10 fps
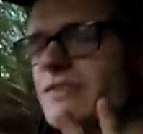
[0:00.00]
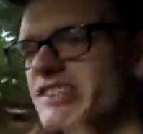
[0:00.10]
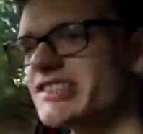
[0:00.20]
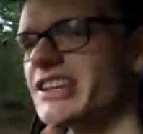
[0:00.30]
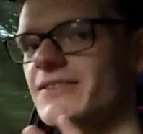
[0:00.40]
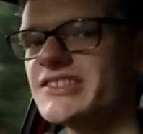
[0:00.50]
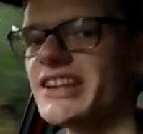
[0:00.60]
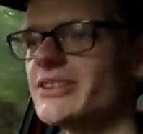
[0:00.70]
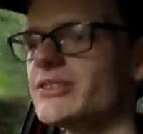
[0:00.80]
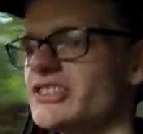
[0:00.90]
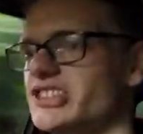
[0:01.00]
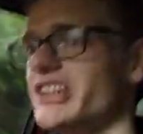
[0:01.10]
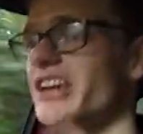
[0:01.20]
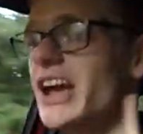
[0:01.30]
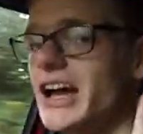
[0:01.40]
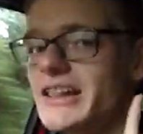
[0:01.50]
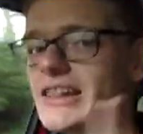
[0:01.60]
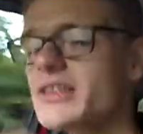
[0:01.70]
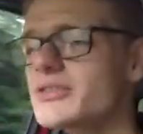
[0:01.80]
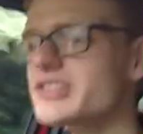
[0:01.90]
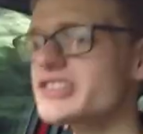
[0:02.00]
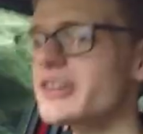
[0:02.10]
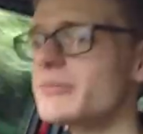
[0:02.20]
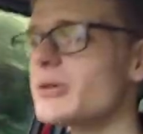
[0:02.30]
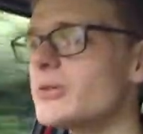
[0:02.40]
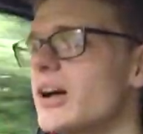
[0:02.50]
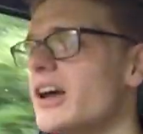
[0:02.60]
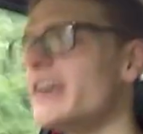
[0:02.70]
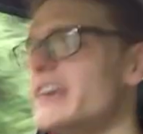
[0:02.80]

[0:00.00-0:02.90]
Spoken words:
for the sake of technology. Another example